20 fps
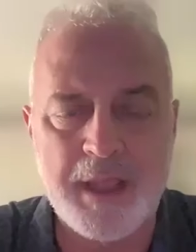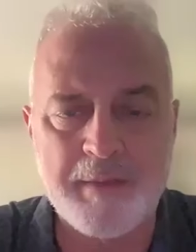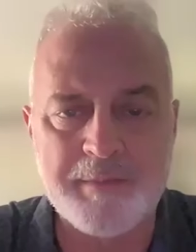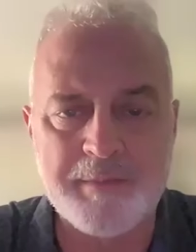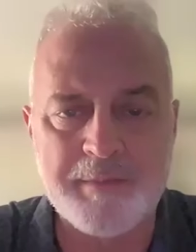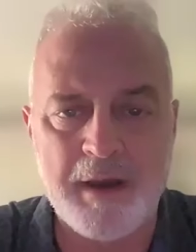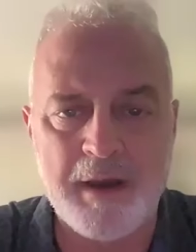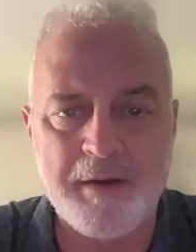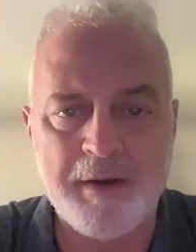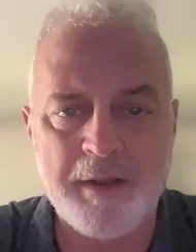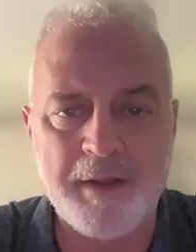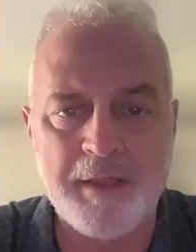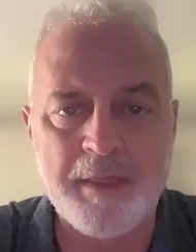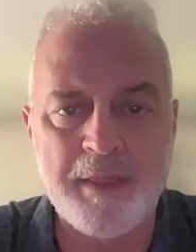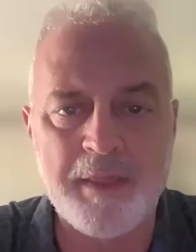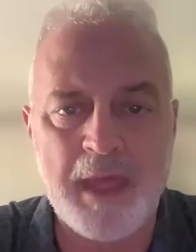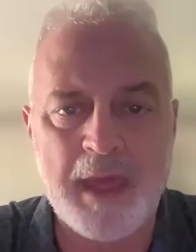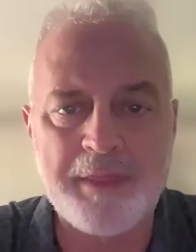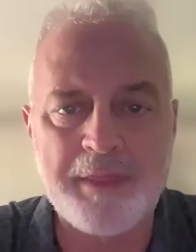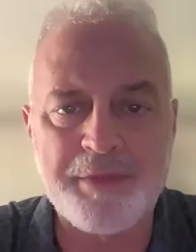came down,
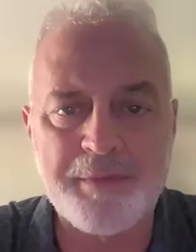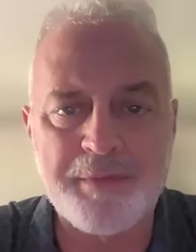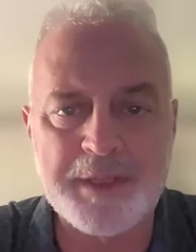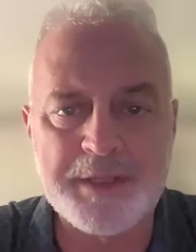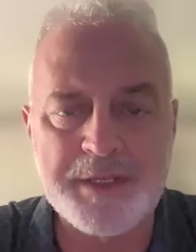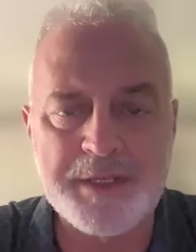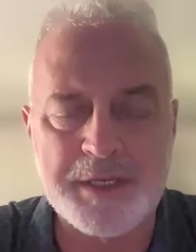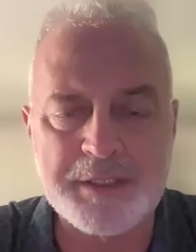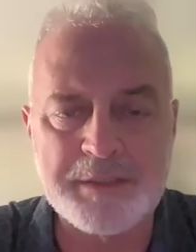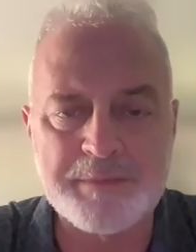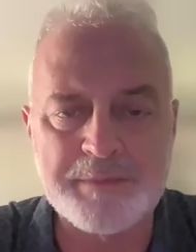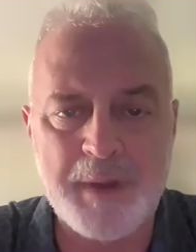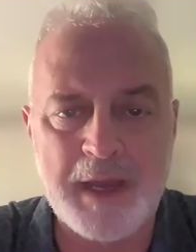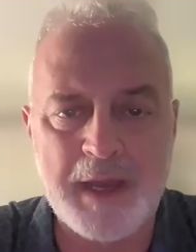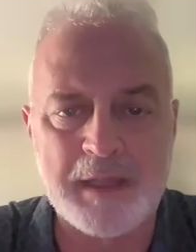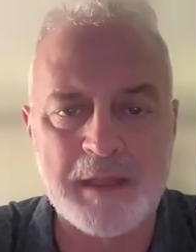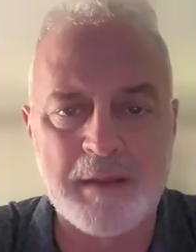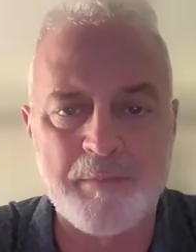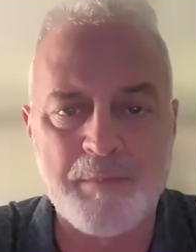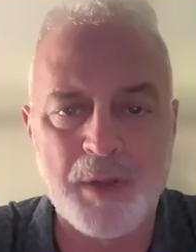and that three judge
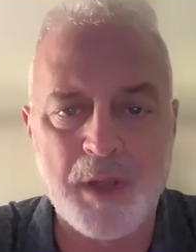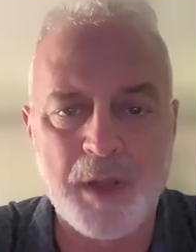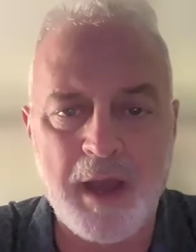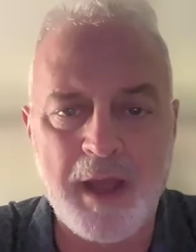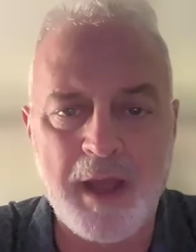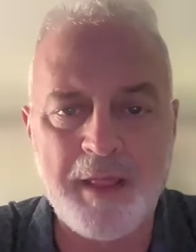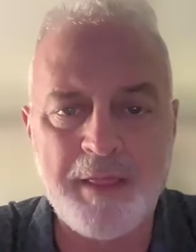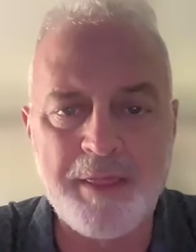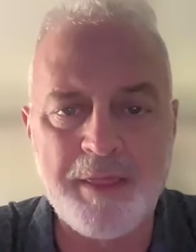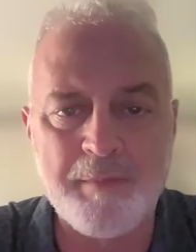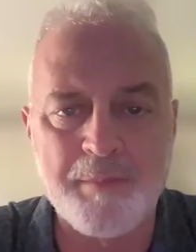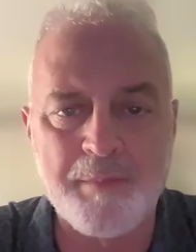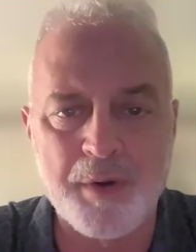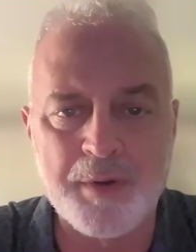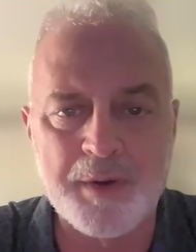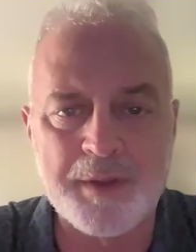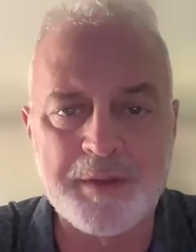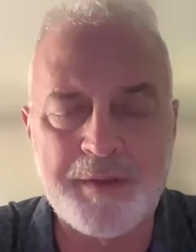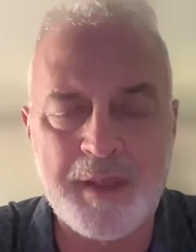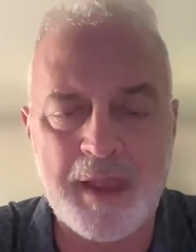panel applied the
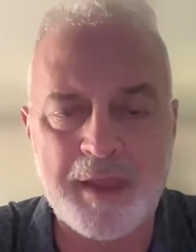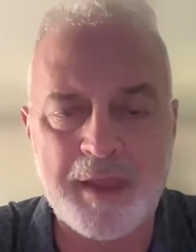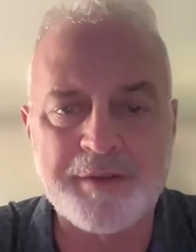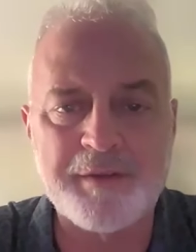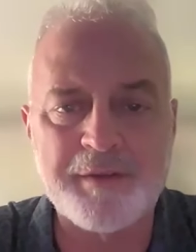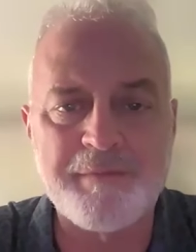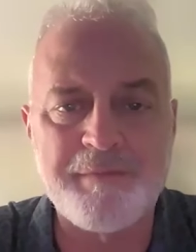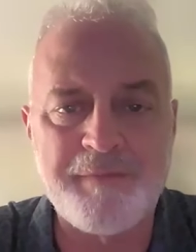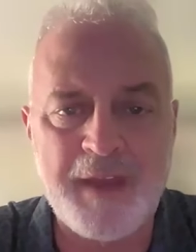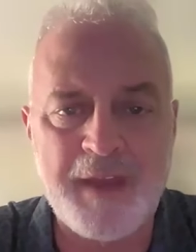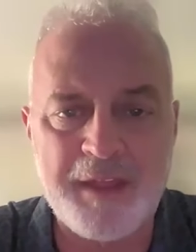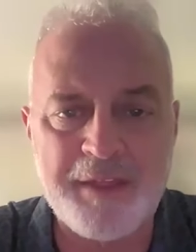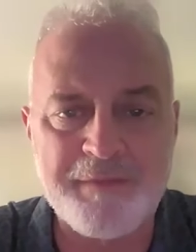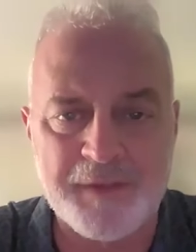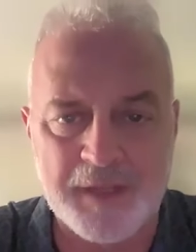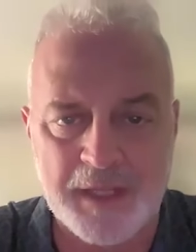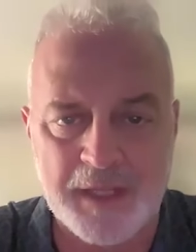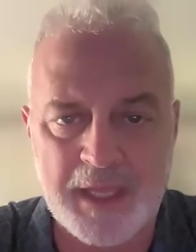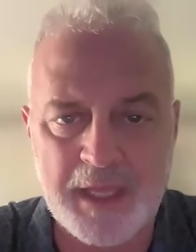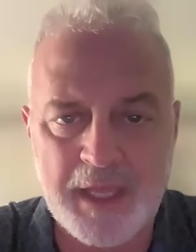Bruen test
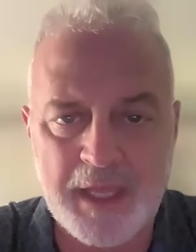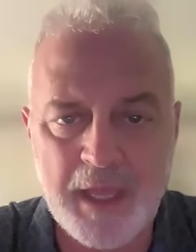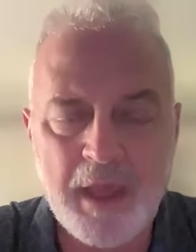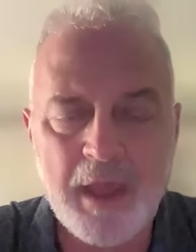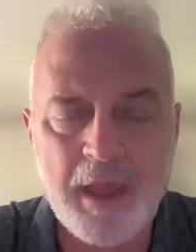faithfully.